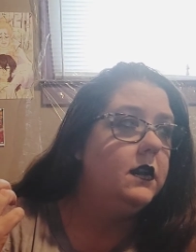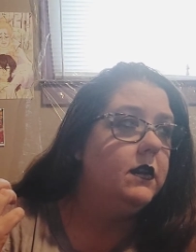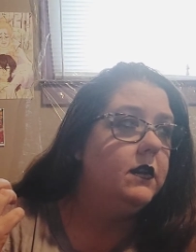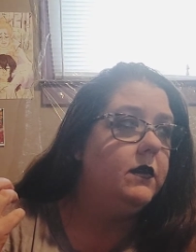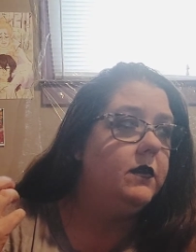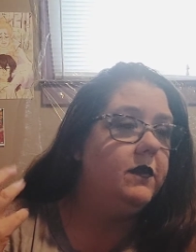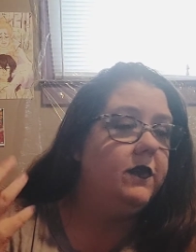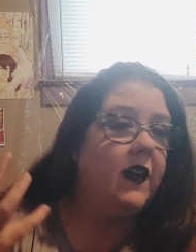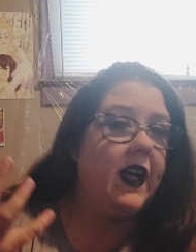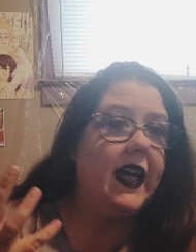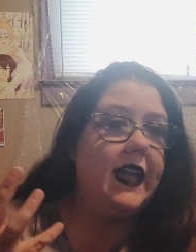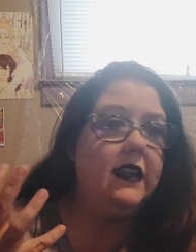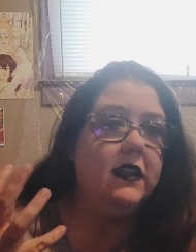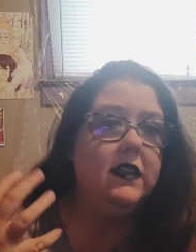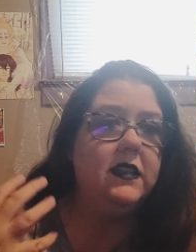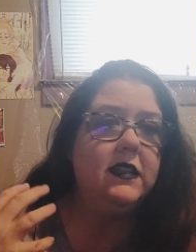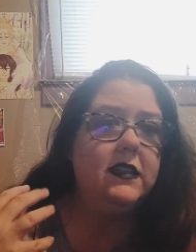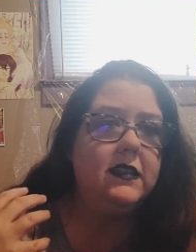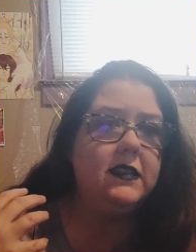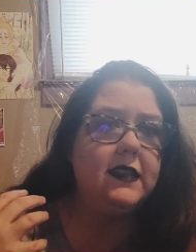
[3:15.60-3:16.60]

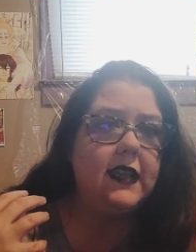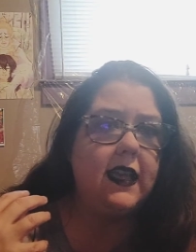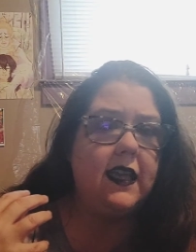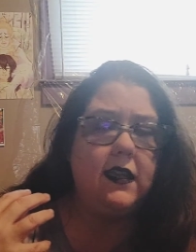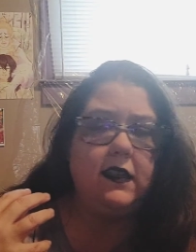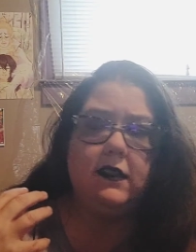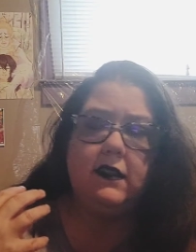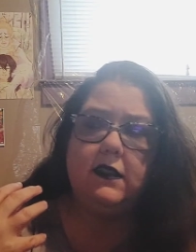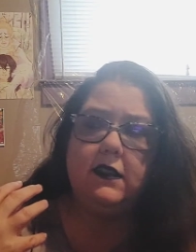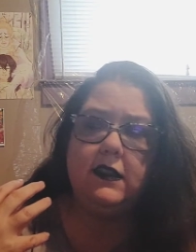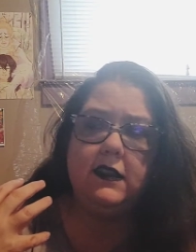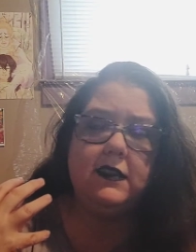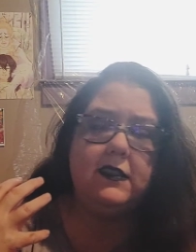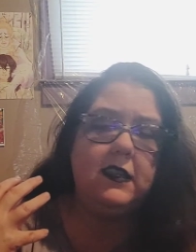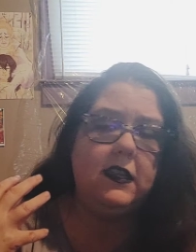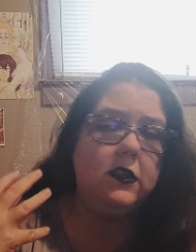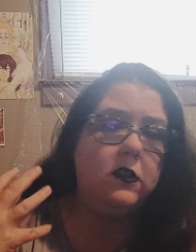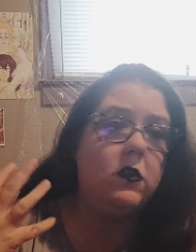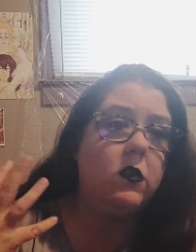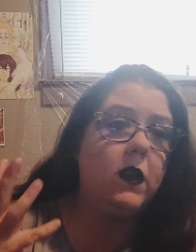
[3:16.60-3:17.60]
violence and this
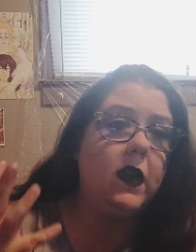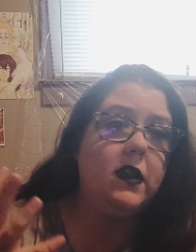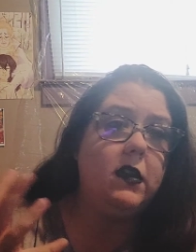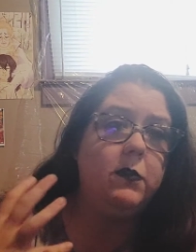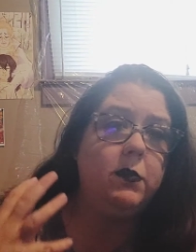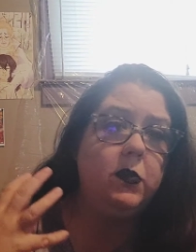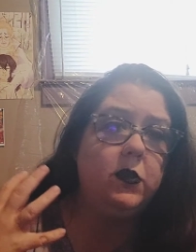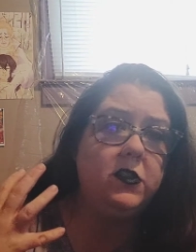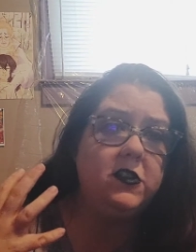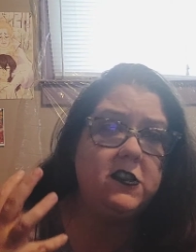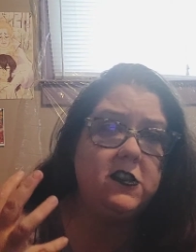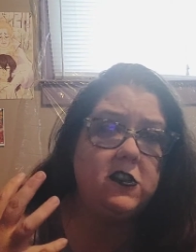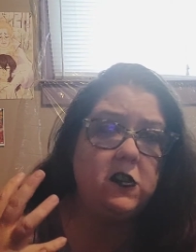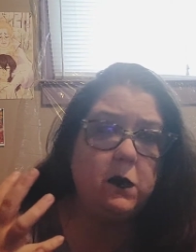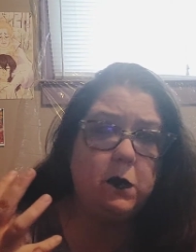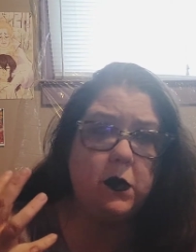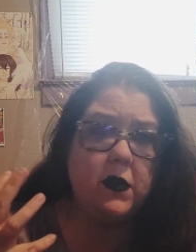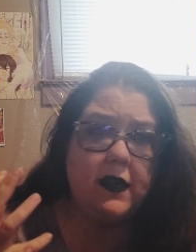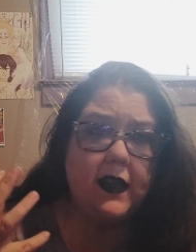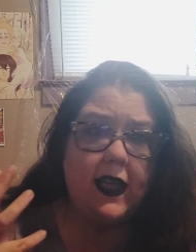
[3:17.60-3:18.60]
incredible
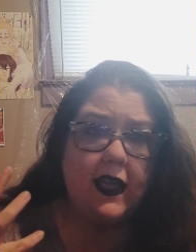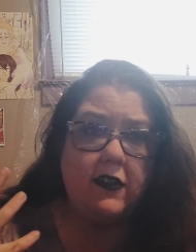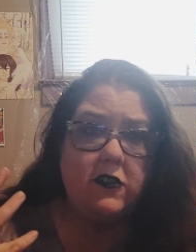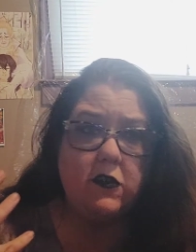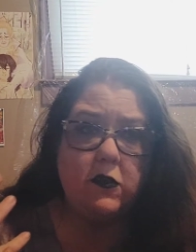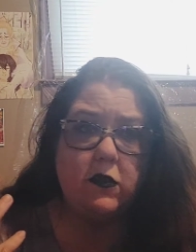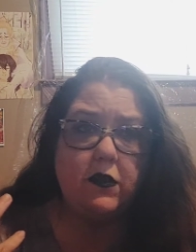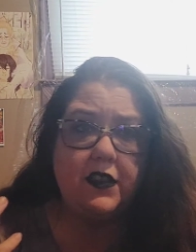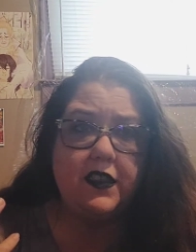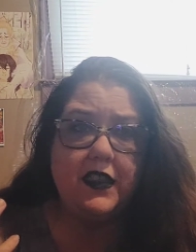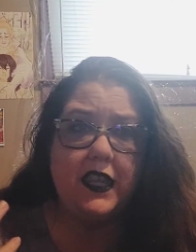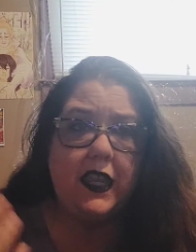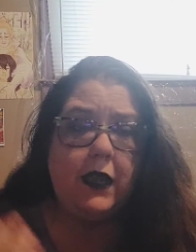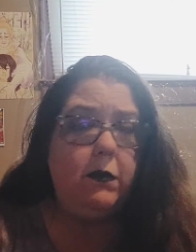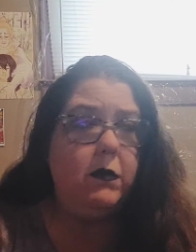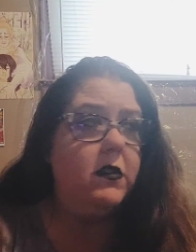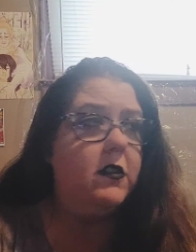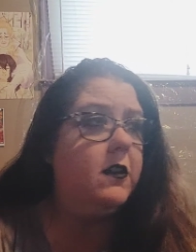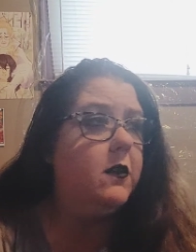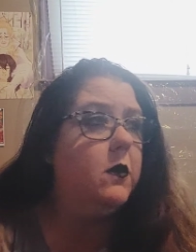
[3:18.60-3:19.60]
supernatural
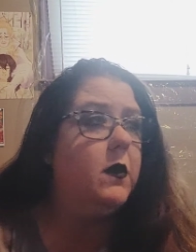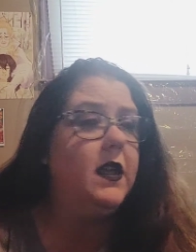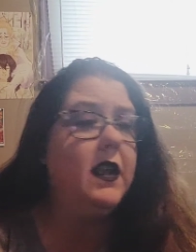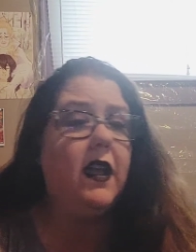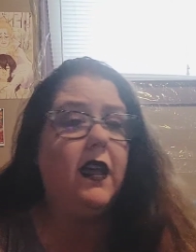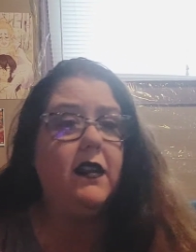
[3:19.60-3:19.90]
theme to it.